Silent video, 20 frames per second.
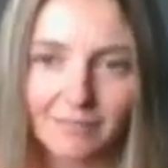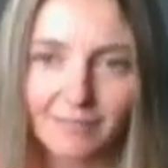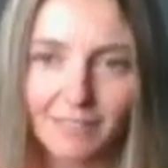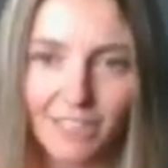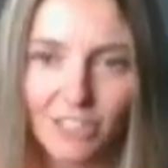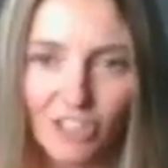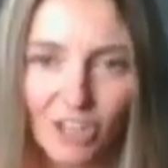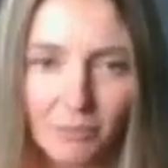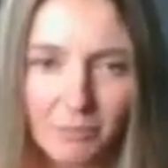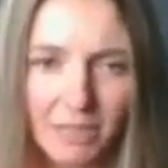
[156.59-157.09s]

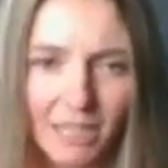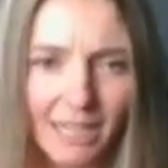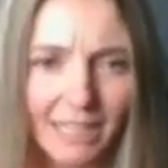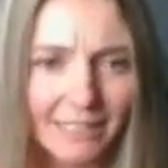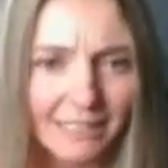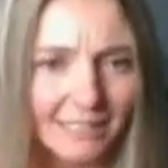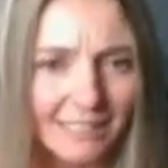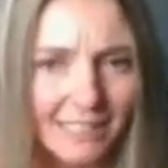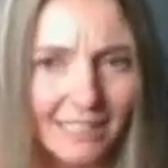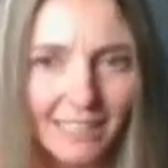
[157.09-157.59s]
they jump
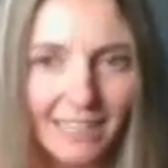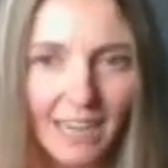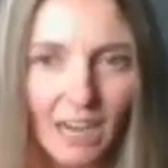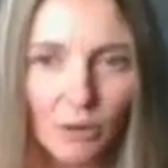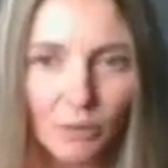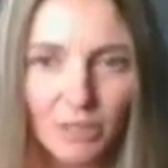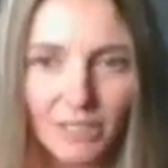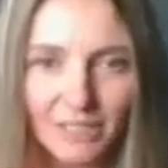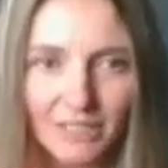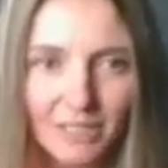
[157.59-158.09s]
cut.
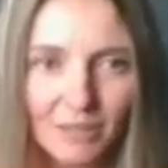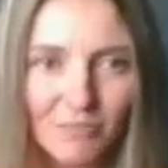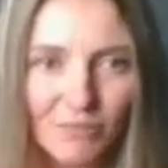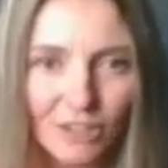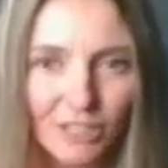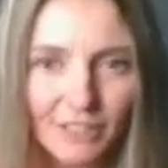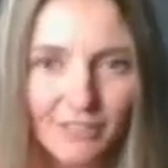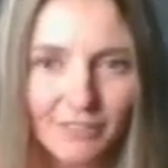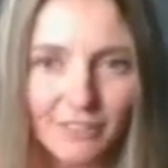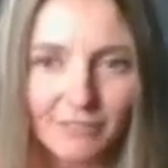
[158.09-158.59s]
I want to see
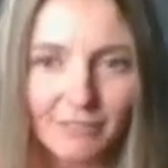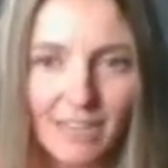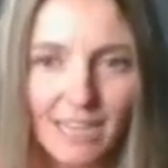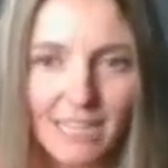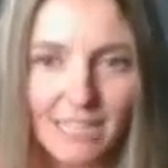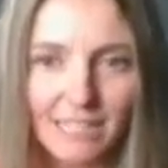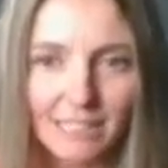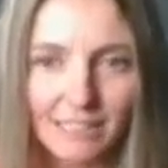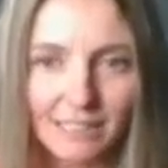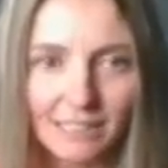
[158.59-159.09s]
more of the
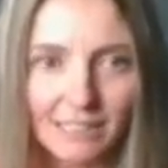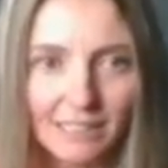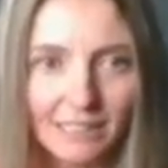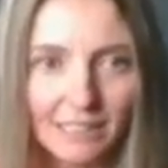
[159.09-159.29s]
run.